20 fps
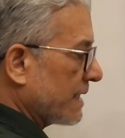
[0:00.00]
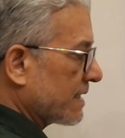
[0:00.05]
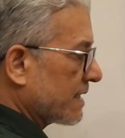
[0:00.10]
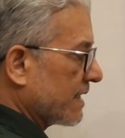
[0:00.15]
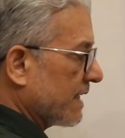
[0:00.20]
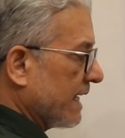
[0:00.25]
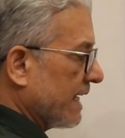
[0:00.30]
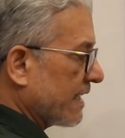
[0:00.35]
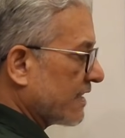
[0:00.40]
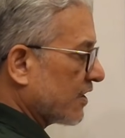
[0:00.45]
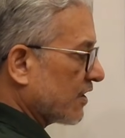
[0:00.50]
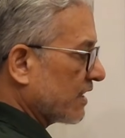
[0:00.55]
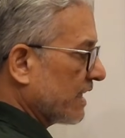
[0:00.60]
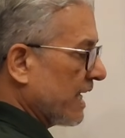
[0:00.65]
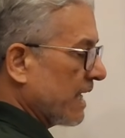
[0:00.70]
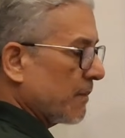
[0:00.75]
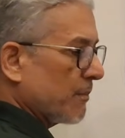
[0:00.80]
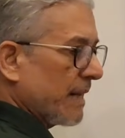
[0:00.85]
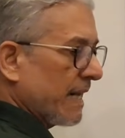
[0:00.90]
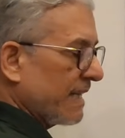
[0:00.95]
is greater
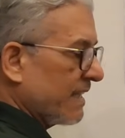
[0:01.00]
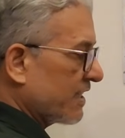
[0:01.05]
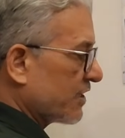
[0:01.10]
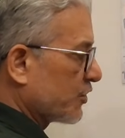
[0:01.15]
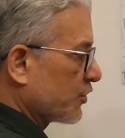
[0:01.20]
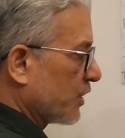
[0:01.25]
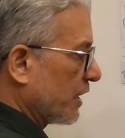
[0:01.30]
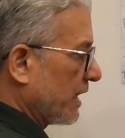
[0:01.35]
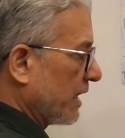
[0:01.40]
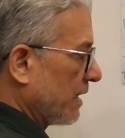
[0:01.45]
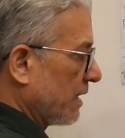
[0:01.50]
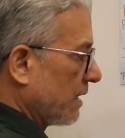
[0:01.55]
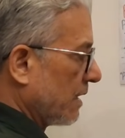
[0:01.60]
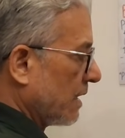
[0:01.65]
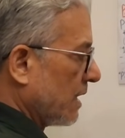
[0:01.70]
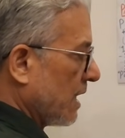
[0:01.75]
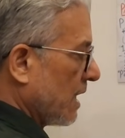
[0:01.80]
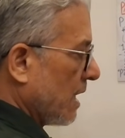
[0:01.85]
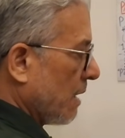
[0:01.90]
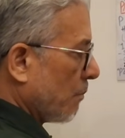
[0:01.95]
than -3.
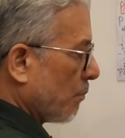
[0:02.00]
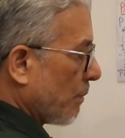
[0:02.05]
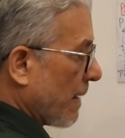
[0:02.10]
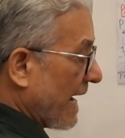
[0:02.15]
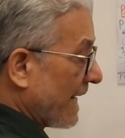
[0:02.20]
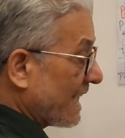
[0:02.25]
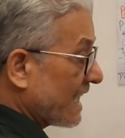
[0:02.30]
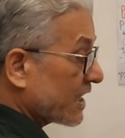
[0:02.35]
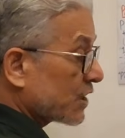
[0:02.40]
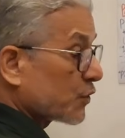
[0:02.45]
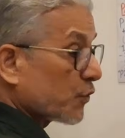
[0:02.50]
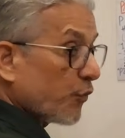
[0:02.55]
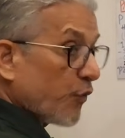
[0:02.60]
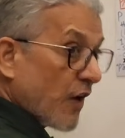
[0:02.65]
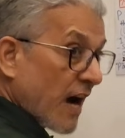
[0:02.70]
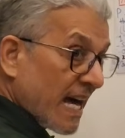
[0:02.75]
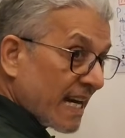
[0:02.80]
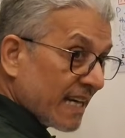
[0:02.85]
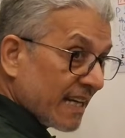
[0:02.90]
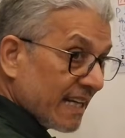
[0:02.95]

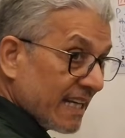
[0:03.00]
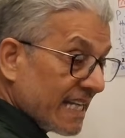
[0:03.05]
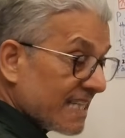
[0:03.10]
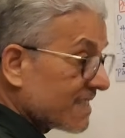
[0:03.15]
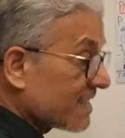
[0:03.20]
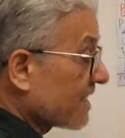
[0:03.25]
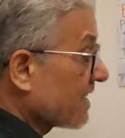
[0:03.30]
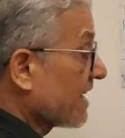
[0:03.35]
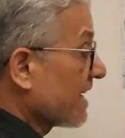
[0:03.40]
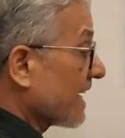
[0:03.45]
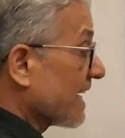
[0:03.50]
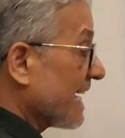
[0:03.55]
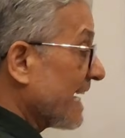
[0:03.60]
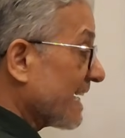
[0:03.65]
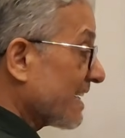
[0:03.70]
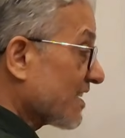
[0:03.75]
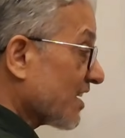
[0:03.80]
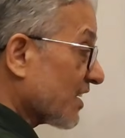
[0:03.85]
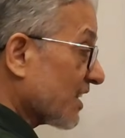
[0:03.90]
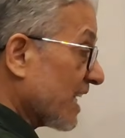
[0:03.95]
-1 is
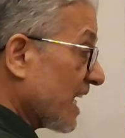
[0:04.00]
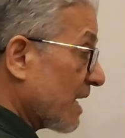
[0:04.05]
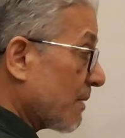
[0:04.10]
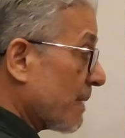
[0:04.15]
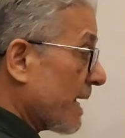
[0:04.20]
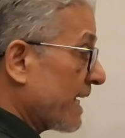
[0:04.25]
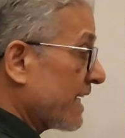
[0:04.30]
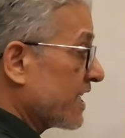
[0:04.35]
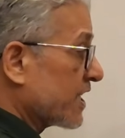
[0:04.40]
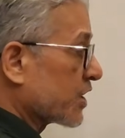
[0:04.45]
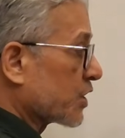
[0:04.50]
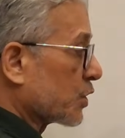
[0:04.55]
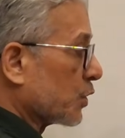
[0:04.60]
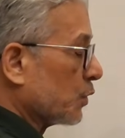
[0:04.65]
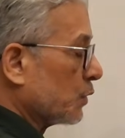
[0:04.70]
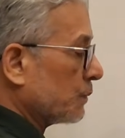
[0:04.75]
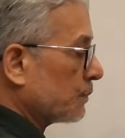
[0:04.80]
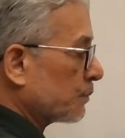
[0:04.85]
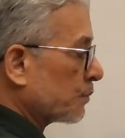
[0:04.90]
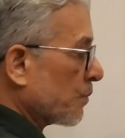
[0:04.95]
greater than
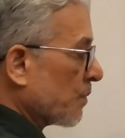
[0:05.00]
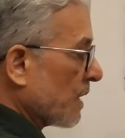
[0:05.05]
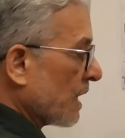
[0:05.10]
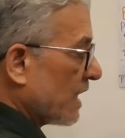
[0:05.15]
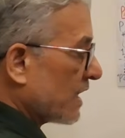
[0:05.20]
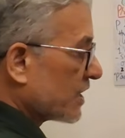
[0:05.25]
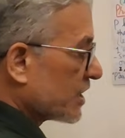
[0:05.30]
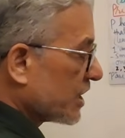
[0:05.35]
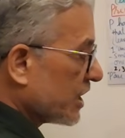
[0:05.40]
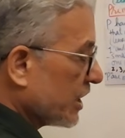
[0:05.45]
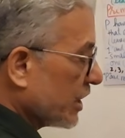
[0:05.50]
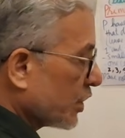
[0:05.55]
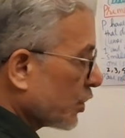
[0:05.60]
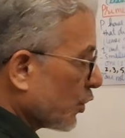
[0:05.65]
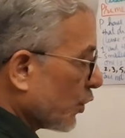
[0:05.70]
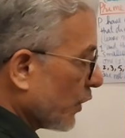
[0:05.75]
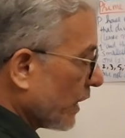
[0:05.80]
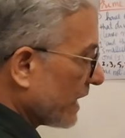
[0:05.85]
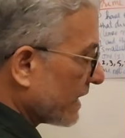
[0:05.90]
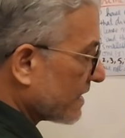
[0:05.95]
-2.
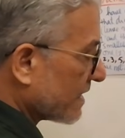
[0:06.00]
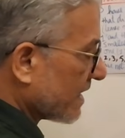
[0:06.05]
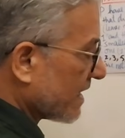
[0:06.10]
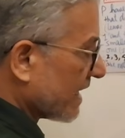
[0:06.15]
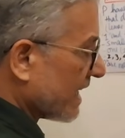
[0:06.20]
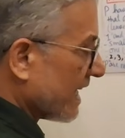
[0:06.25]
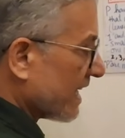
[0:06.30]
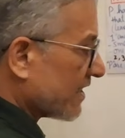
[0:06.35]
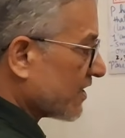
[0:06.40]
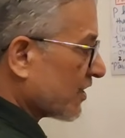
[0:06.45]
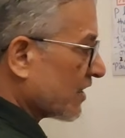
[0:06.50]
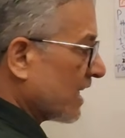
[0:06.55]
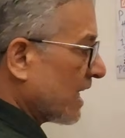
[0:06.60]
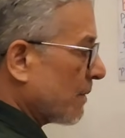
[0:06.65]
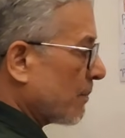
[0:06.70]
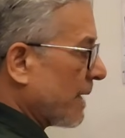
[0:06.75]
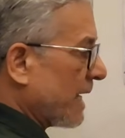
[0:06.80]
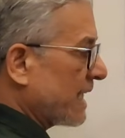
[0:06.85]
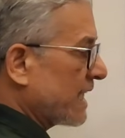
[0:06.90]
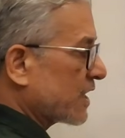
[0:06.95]
0 is greater
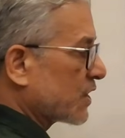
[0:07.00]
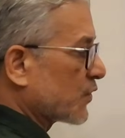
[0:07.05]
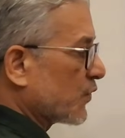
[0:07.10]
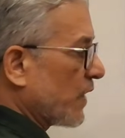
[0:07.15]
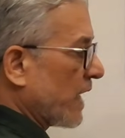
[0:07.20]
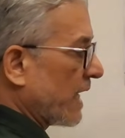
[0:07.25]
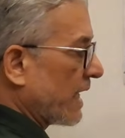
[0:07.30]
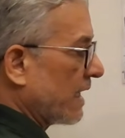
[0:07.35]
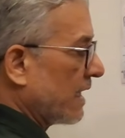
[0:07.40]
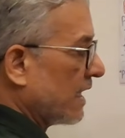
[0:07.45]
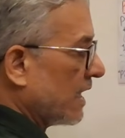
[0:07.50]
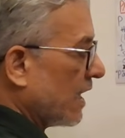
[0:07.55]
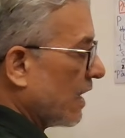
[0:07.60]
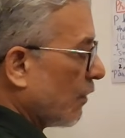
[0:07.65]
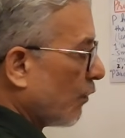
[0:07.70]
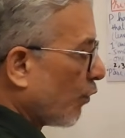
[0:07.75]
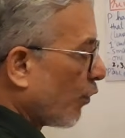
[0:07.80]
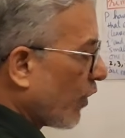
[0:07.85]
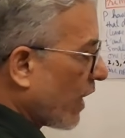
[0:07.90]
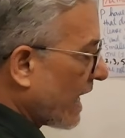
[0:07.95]
than -1.
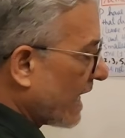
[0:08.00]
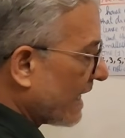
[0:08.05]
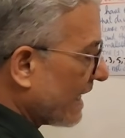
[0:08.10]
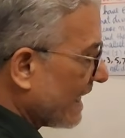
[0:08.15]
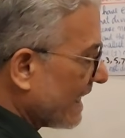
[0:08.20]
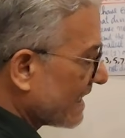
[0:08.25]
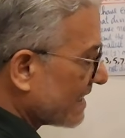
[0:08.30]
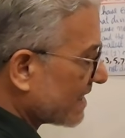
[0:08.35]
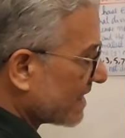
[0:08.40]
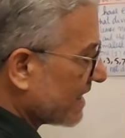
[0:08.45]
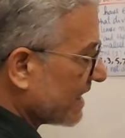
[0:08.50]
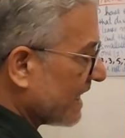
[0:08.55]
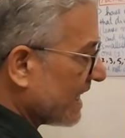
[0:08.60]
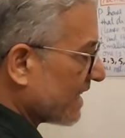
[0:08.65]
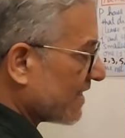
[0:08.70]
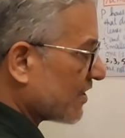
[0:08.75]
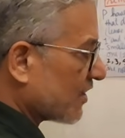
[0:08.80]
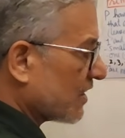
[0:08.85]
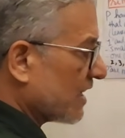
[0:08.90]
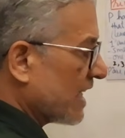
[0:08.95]
1 is
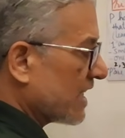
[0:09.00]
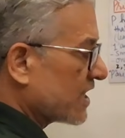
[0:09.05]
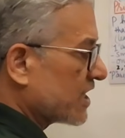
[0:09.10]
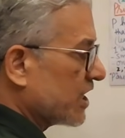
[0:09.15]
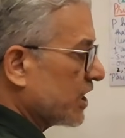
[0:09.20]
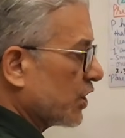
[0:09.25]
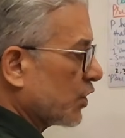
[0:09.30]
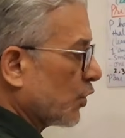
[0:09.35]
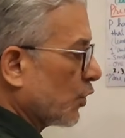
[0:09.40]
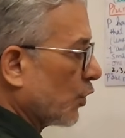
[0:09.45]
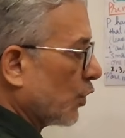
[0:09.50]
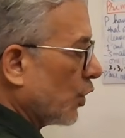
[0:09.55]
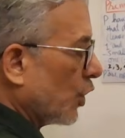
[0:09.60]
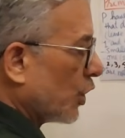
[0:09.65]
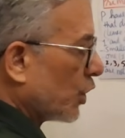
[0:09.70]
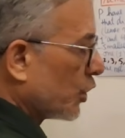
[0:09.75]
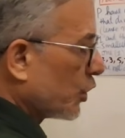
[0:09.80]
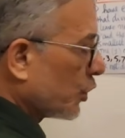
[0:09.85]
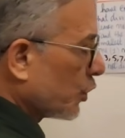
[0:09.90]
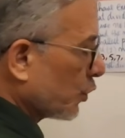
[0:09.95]
greater than 0.
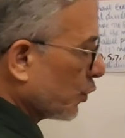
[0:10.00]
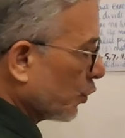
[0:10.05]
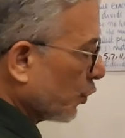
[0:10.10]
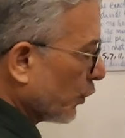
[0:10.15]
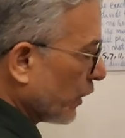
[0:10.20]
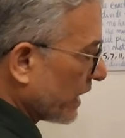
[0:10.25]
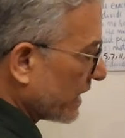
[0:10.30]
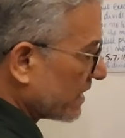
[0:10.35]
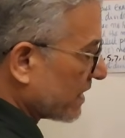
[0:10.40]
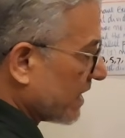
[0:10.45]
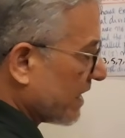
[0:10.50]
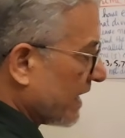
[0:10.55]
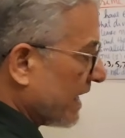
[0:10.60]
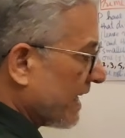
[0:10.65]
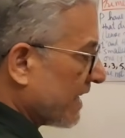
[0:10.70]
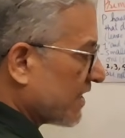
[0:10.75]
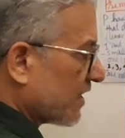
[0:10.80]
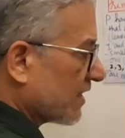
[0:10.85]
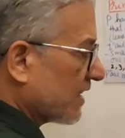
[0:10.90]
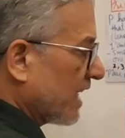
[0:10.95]
2 is
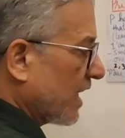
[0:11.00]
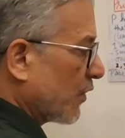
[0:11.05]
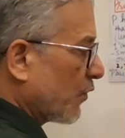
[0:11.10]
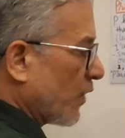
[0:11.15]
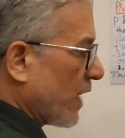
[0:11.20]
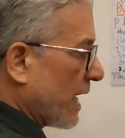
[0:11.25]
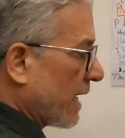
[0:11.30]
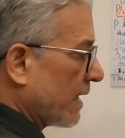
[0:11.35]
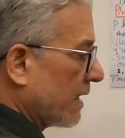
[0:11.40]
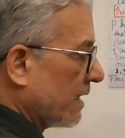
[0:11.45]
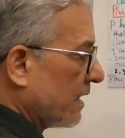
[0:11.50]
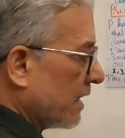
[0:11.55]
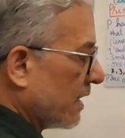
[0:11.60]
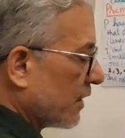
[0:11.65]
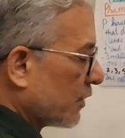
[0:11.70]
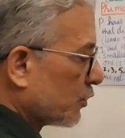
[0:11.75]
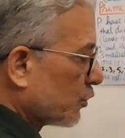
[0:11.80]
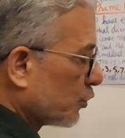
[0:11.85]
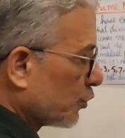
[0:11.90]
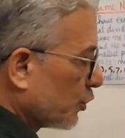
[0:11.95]
greater than 1.
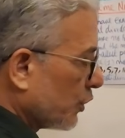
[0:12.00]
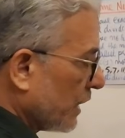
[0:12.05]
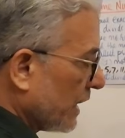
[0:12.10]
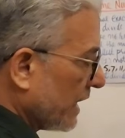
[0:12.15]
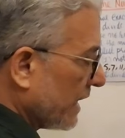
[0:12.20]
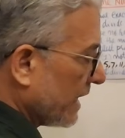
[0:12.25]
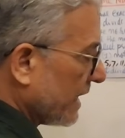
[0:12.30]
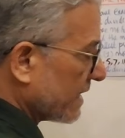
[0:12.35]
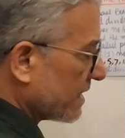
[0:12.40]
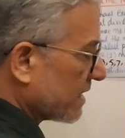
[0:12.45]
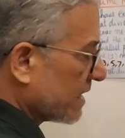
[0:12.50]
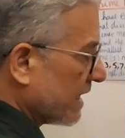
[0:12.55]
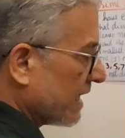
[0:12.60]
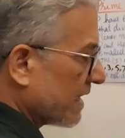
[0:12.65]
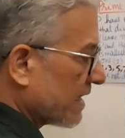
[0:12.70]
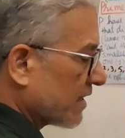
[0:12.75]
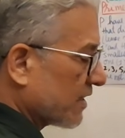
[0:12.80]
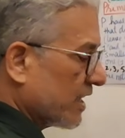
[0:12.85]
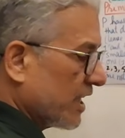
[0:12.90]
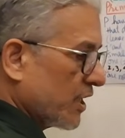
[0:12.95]
3 is
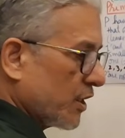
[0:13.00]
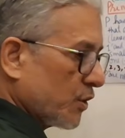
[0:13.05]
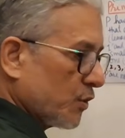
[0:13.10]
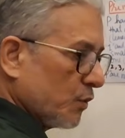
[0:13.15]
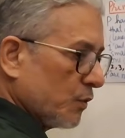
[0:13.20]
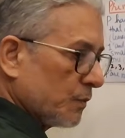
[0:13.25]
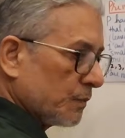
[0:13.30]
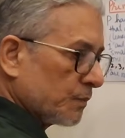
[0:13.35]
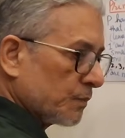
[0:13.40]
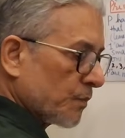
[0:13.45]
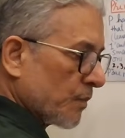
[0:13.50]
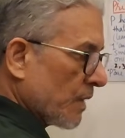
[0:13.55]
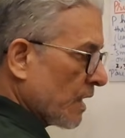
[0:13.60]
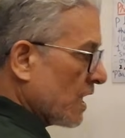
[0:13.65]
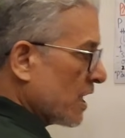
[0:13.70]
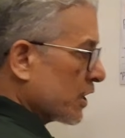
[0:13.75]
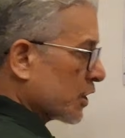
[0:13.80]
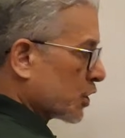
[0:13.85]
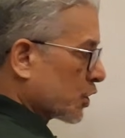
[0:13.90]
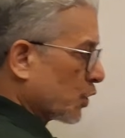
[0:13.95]
greater than 2.
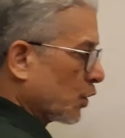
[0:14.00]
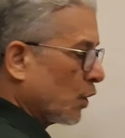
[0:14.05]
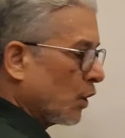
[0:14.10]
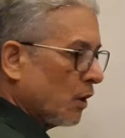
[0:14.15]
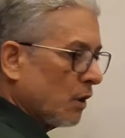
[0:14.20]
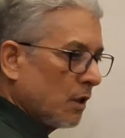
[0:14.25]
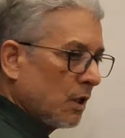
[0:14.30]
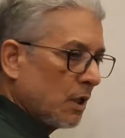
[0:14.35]
So